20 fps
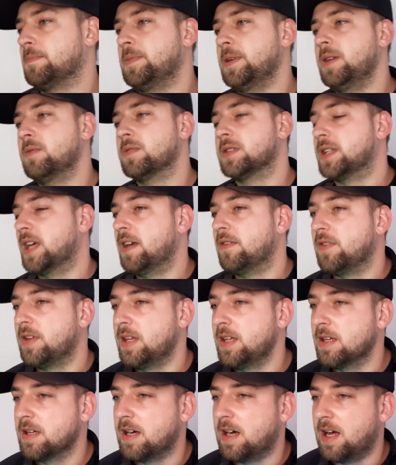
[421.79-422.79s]
beat was
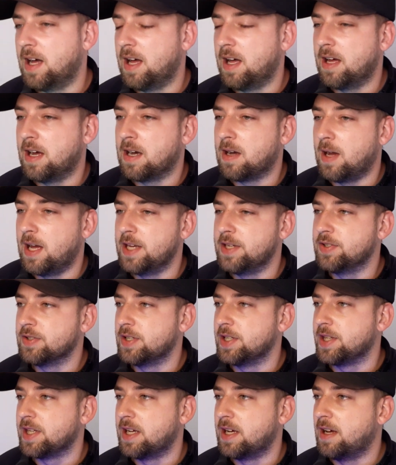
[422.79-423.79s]
heavy. I quite
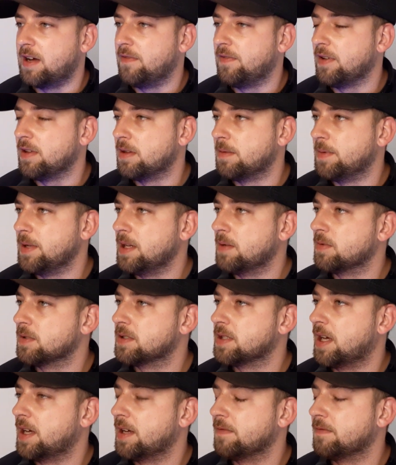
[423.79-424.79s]
enjoyed that. I think the beat
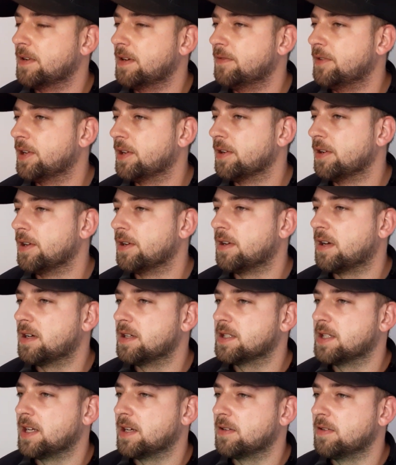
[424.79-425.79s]
was really, really good. Like I
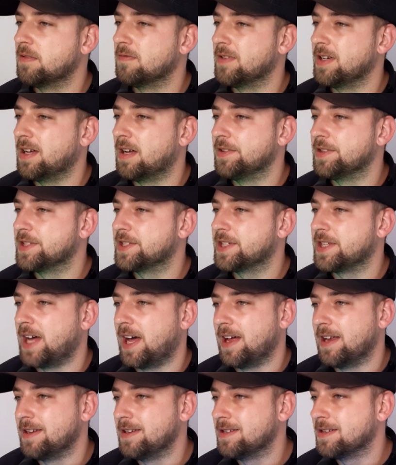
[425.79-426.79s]
said, I couldn't really
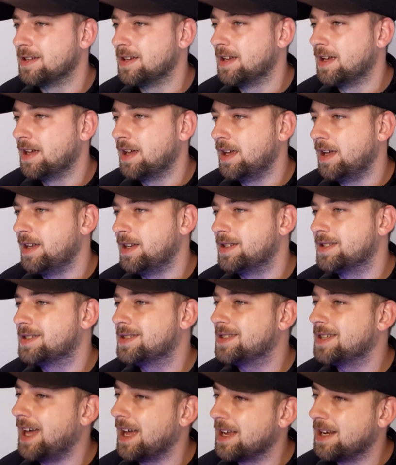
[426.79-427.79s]
understand
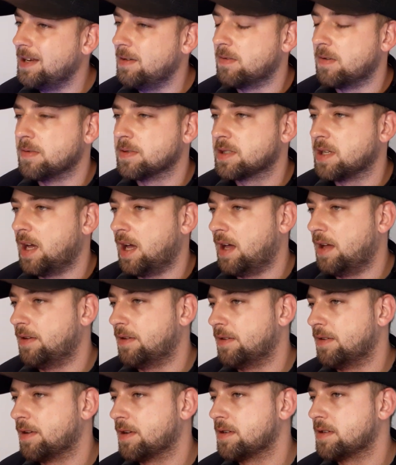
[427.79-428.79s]
exactly what was going
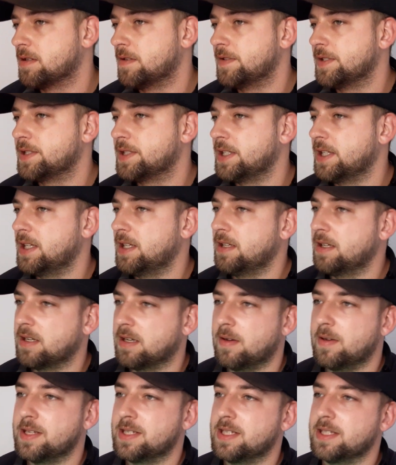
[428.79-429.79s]
on, because obviously, you
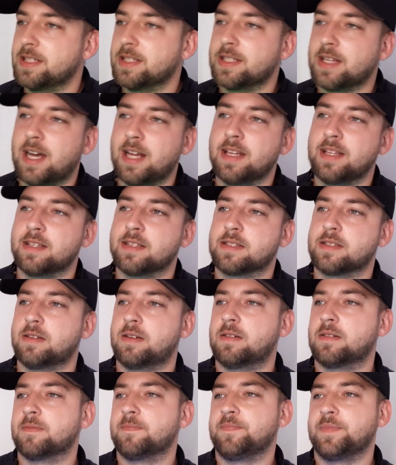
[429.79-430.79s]
know, it's the Italian
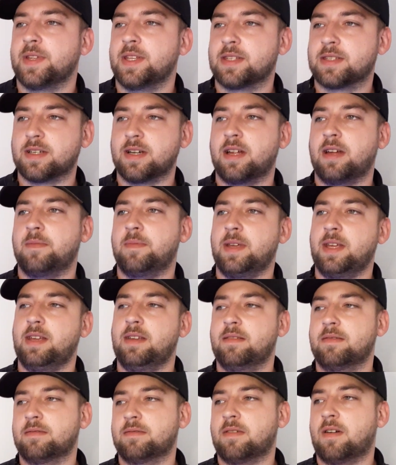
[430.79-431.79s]
song. It's going to
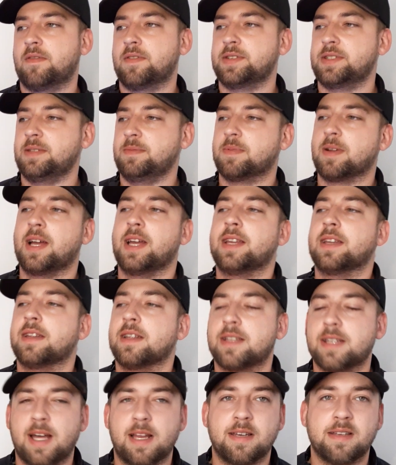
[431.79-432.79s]
be obviously played in
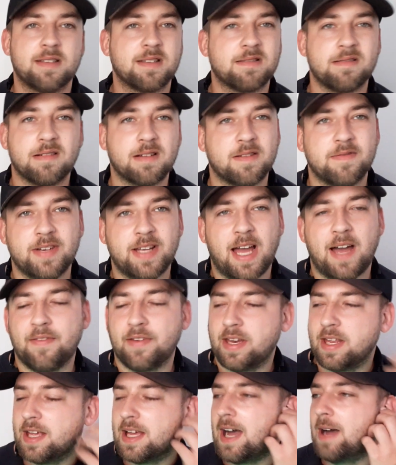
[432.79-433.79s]
Italian. It's not going to really have
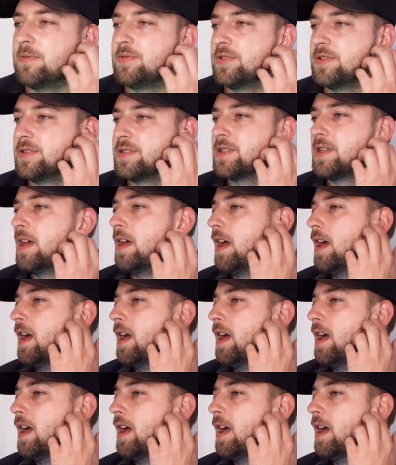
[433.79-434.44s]
any captions.